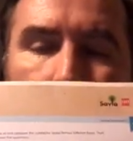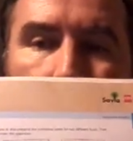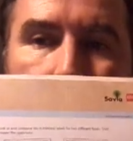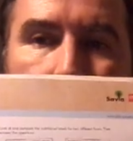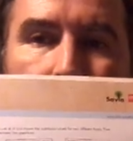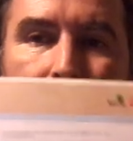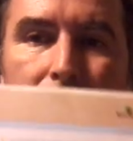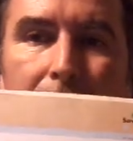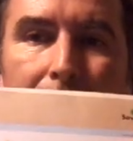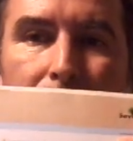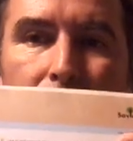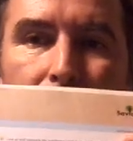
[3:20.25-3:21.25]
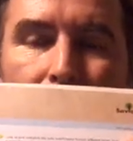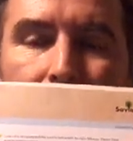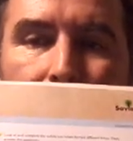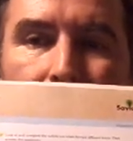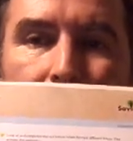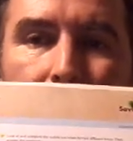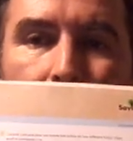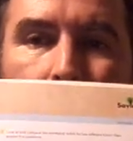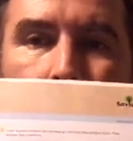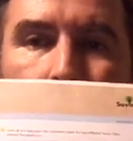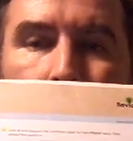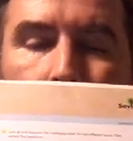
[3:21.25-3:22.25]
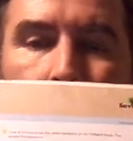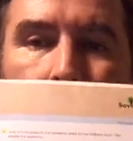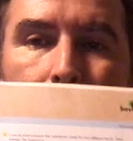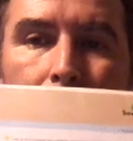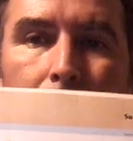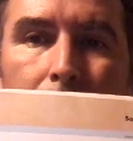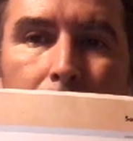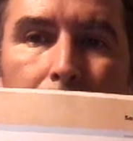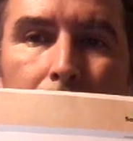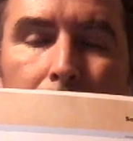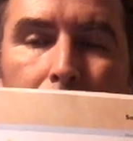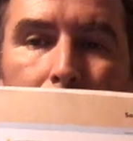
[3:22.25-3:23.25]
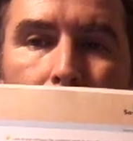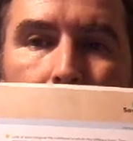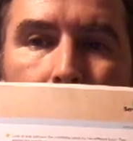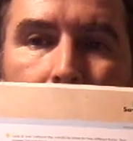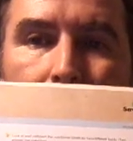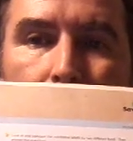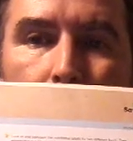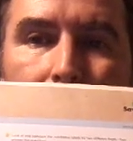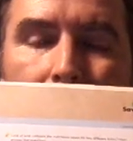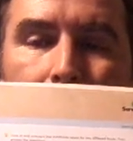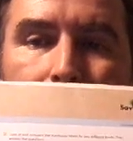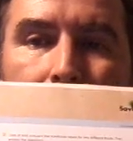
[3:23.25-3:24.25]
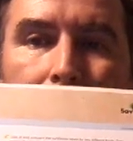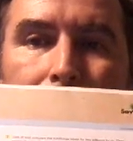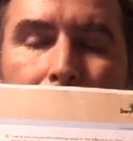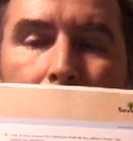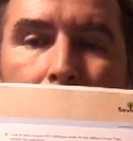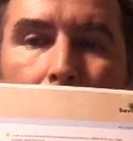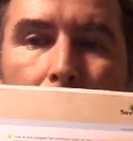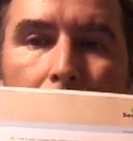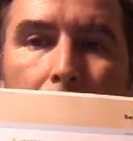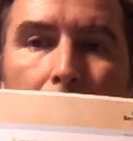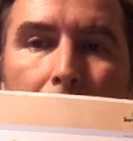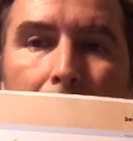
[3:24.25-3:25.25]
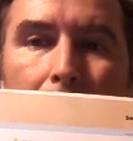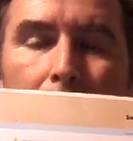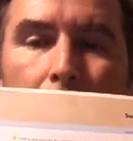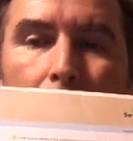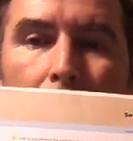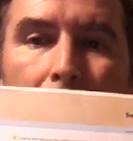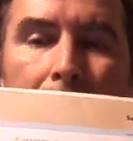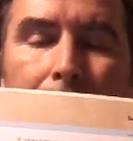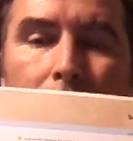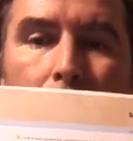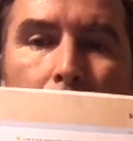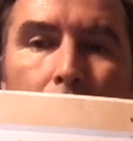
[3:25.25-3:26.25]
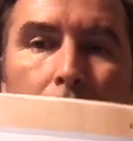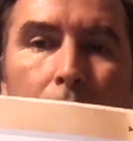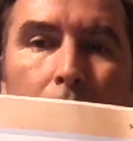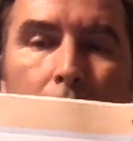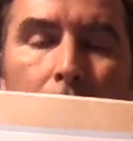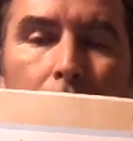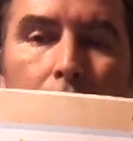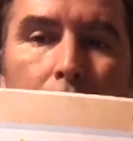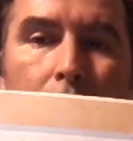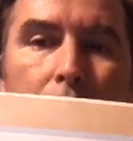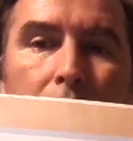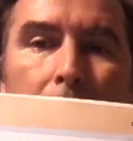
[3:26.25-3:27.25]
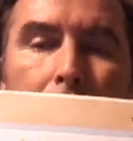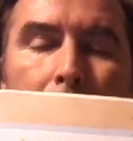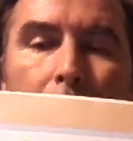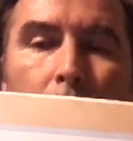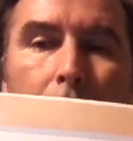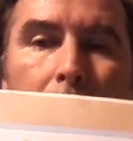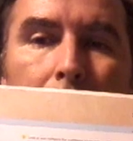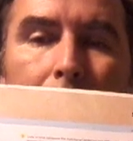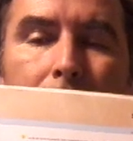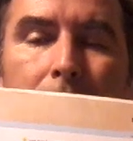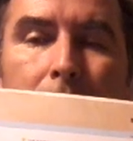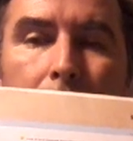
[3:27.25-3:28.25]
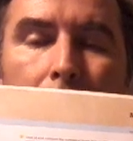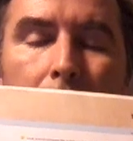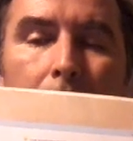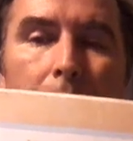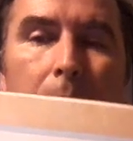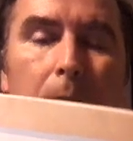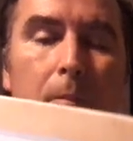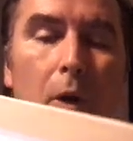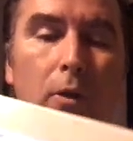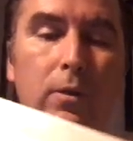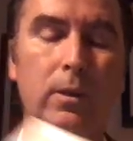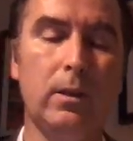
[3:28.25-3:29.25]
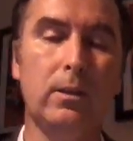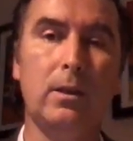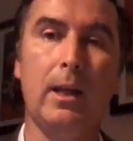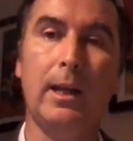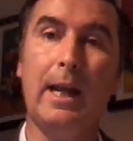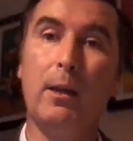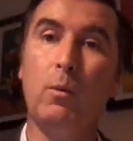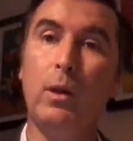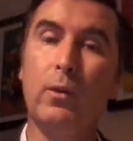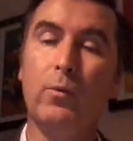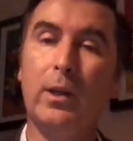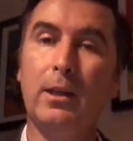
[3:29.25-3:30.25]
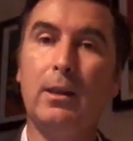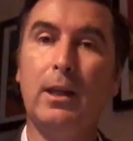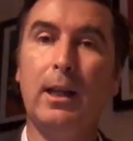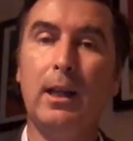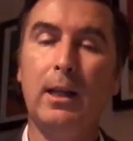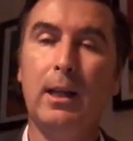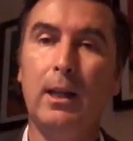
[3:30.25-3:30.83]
This exercise here, page 25, and you have to do something with these boxes. And I will read the